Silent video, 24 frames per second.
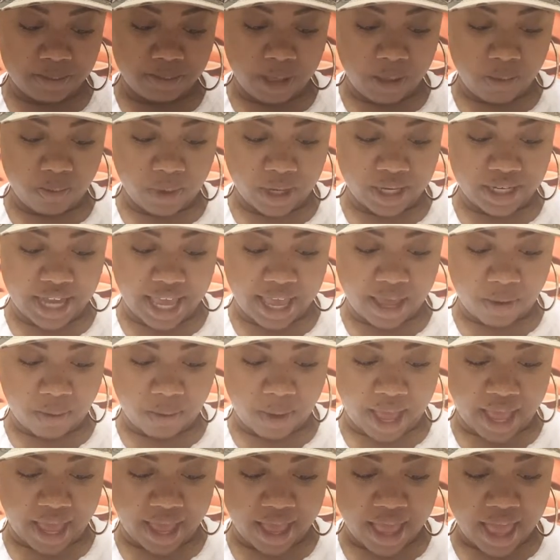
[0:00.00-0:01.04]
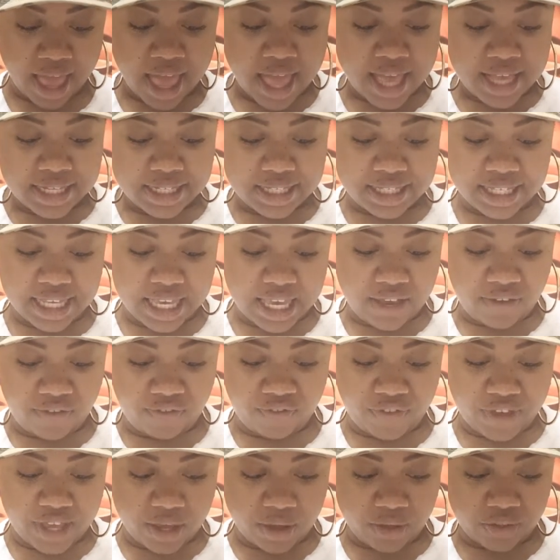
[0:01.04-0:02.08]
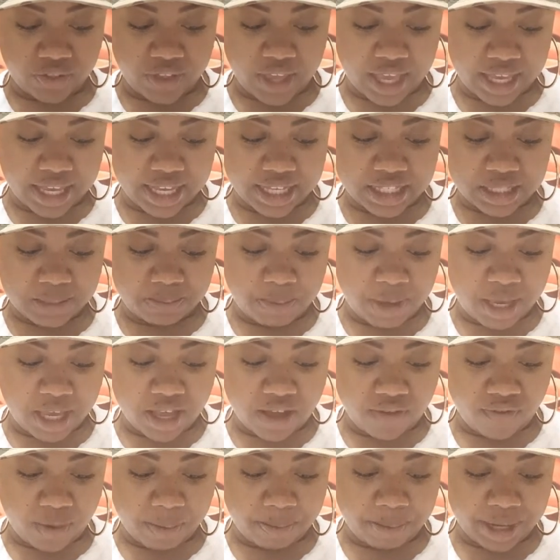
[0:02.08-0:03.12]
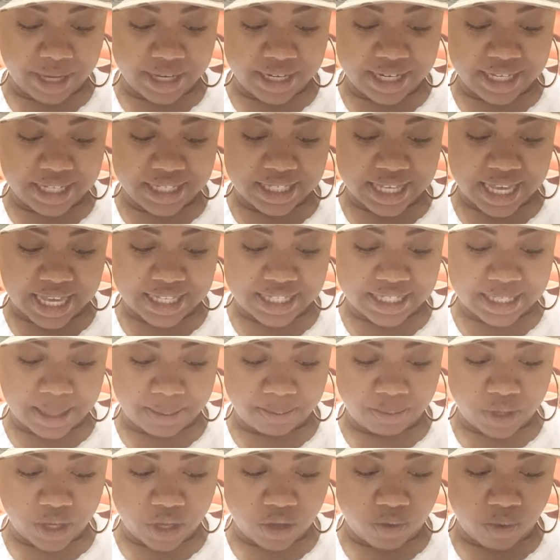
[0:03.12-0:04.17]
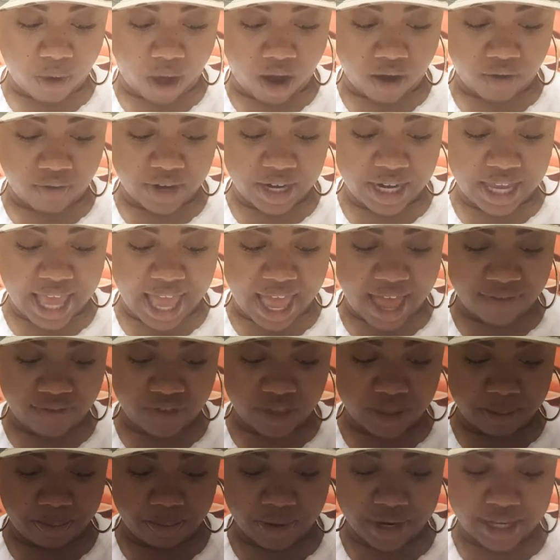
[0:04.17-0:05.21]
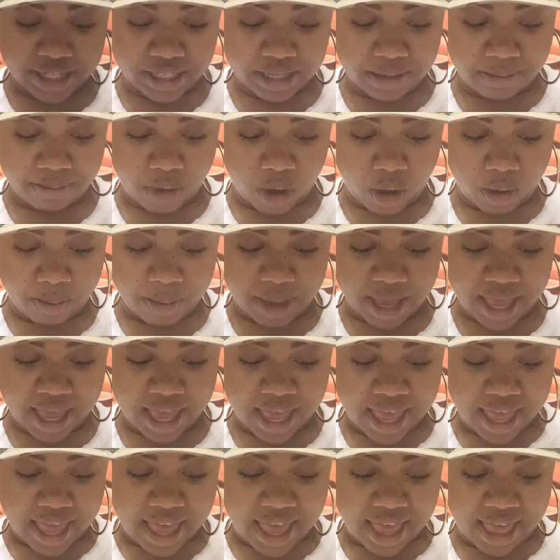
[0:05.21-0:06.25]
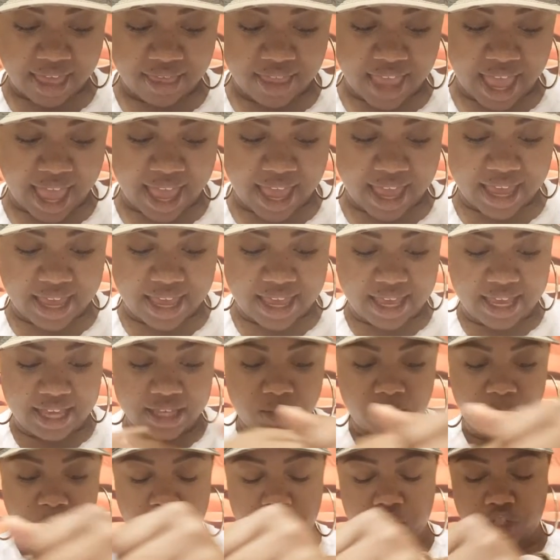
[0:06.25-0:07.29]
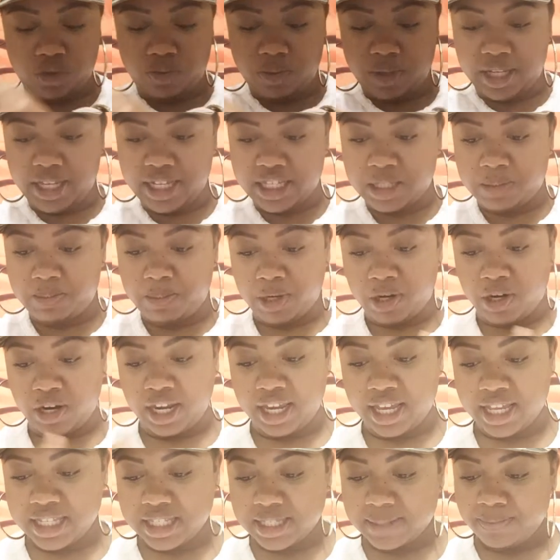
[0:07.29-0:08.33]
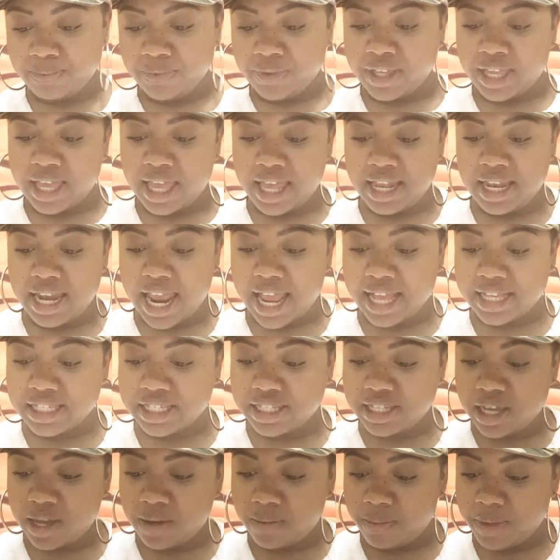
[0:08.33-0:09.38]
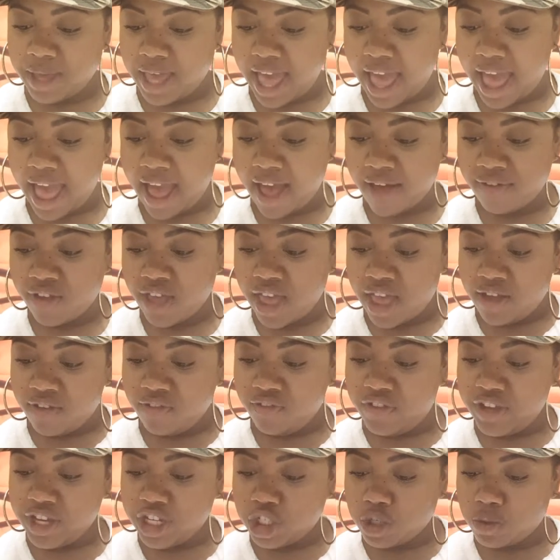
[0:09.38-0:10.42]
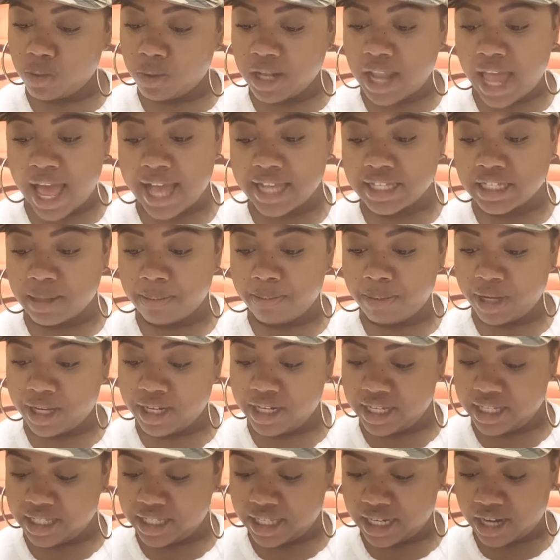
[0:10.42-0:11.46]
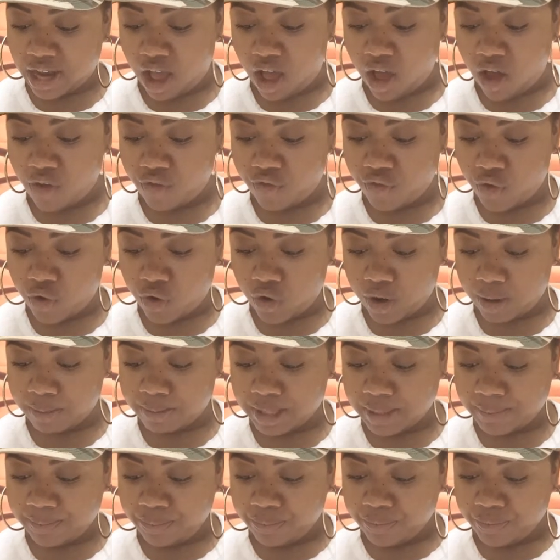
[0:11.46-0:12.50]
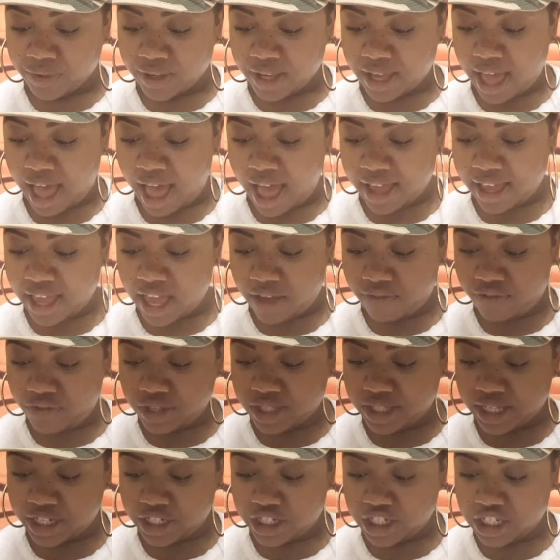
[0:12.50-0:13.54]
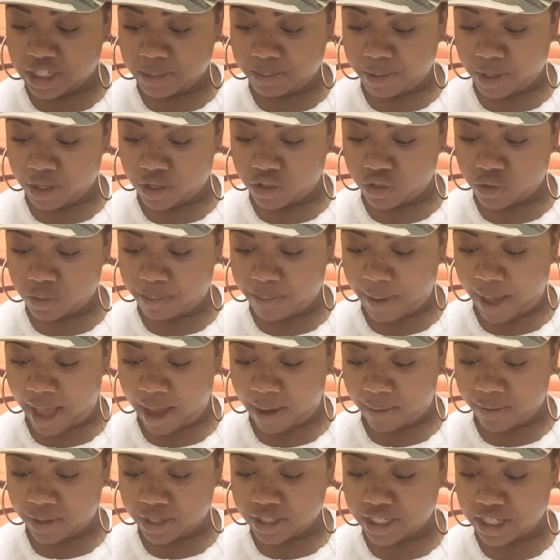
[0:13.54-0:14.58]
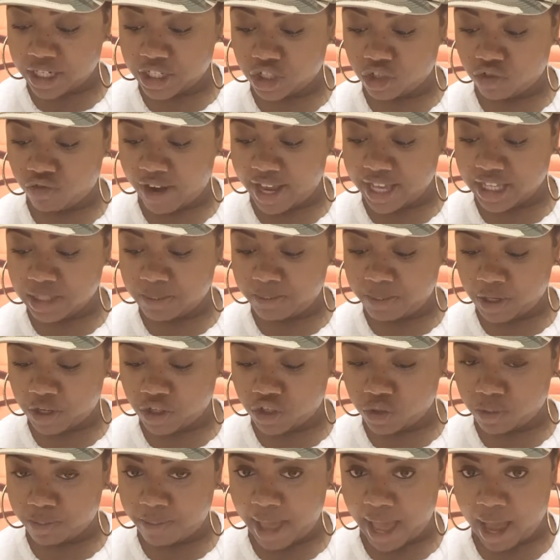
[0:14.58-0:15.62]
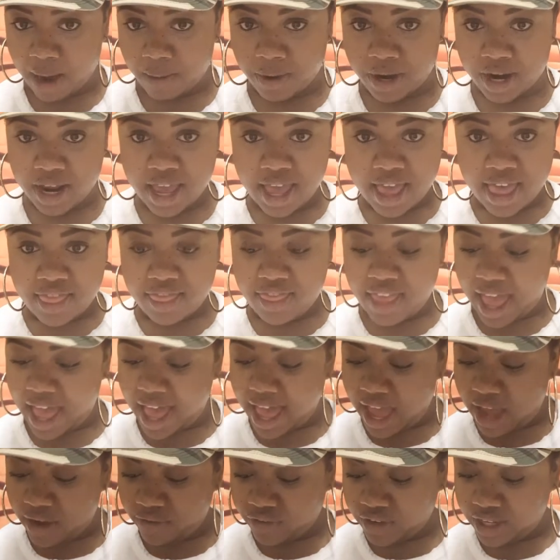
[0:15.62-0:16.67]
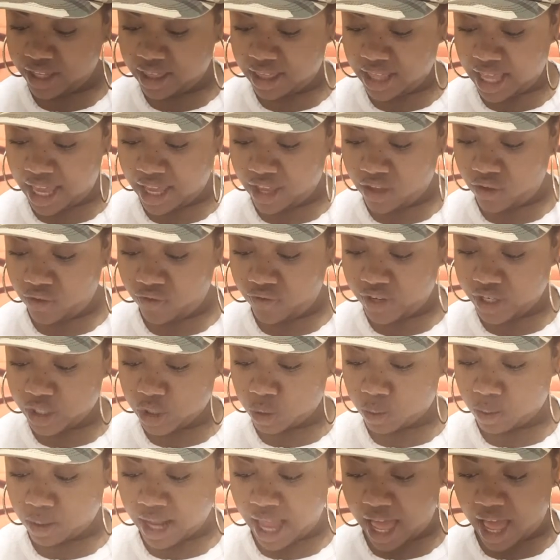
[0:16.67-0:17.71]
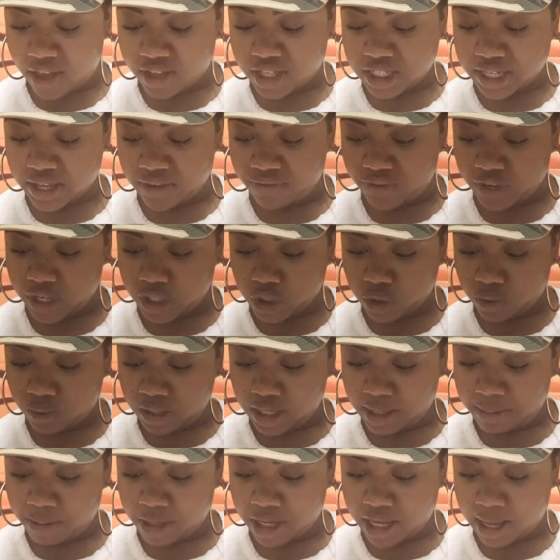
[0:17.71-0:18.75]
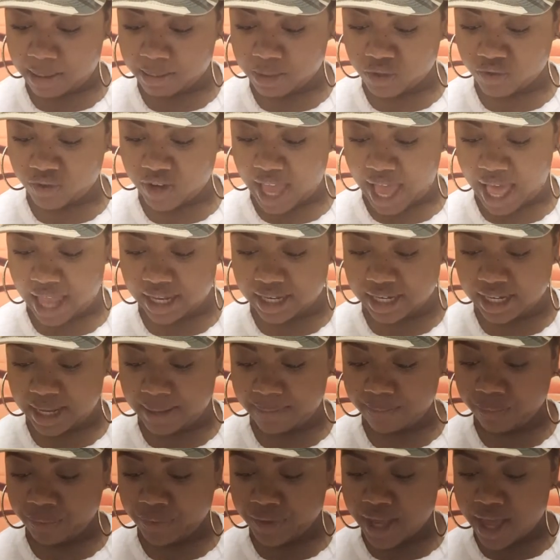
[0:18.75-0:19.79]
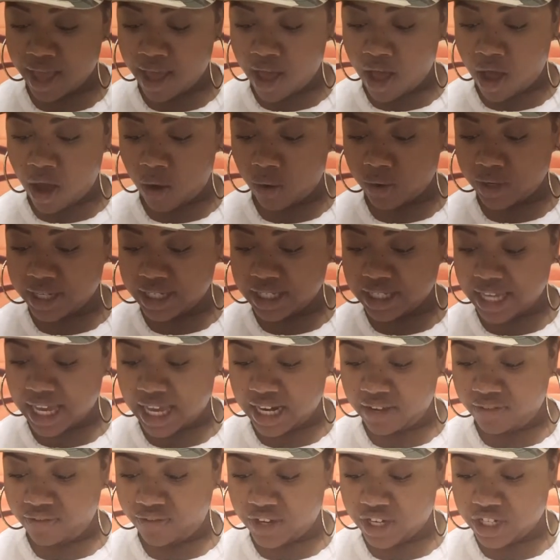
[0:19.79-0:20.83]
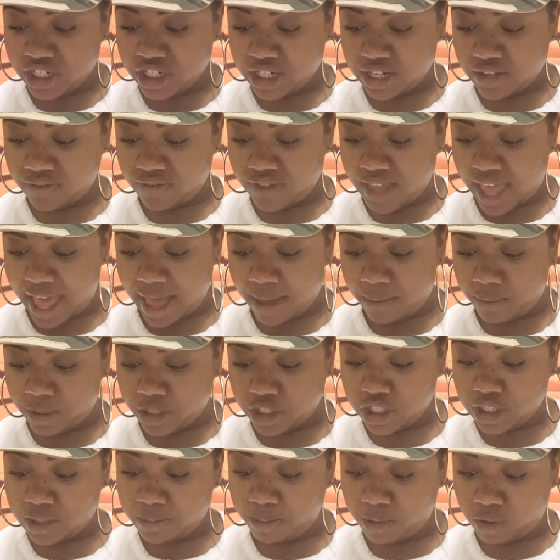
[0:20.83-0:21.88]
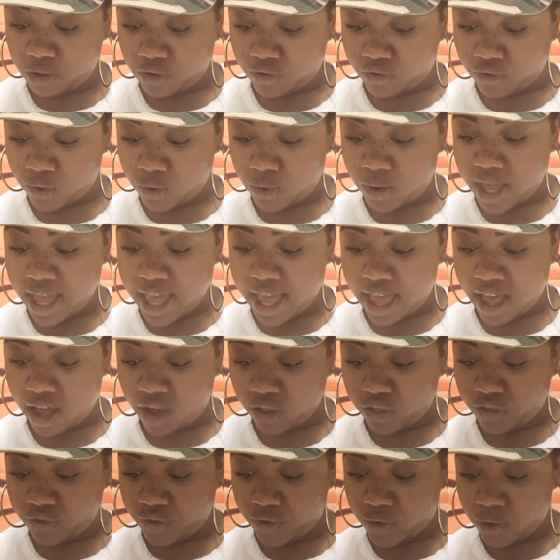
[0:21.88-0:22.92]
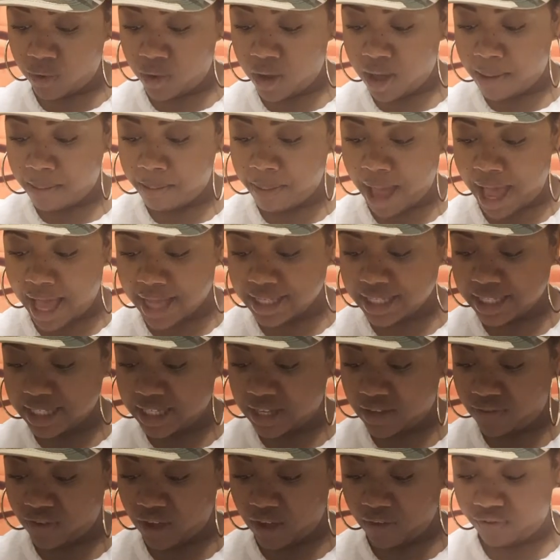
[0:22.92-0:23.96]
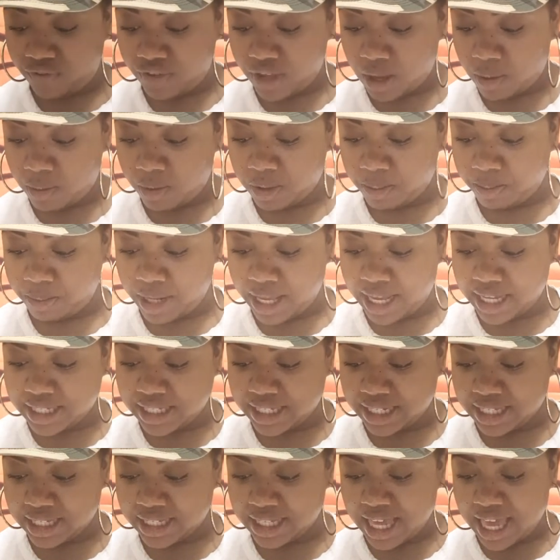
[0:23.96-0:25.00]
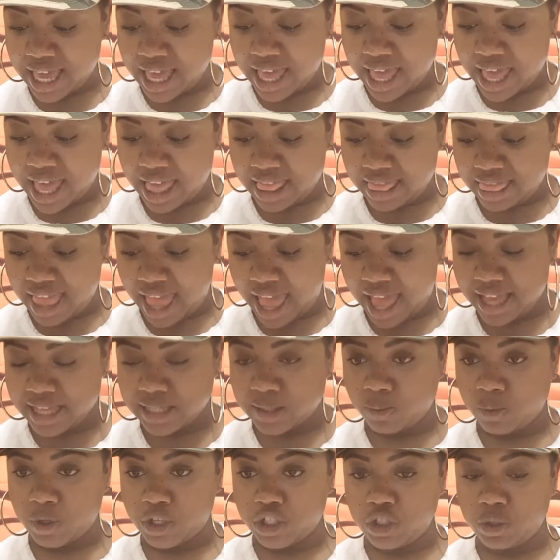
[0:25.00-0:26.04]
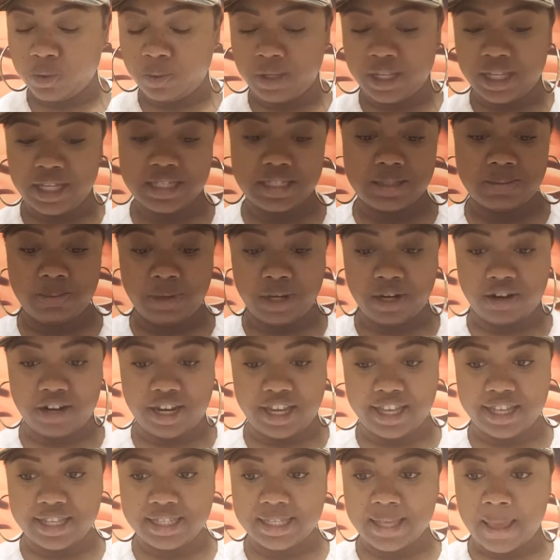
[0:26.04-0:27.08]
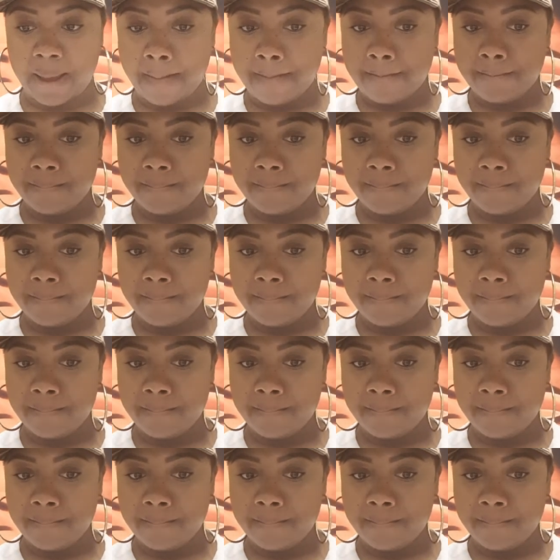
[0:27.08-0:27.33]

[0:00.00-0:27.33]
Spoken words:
be one day away. See, feel, think, and speak of abundance as something you already have in the present moment, and that is what you will experience. And next up, we have visualize abundance in all forms. God gave you such a spiritual power, such great spiritual power, that everything you visualize eventually becomes reality. Hold a steady vision of that which is beautiful, healthful, positive, and filled with blessings, and that is what you will experience.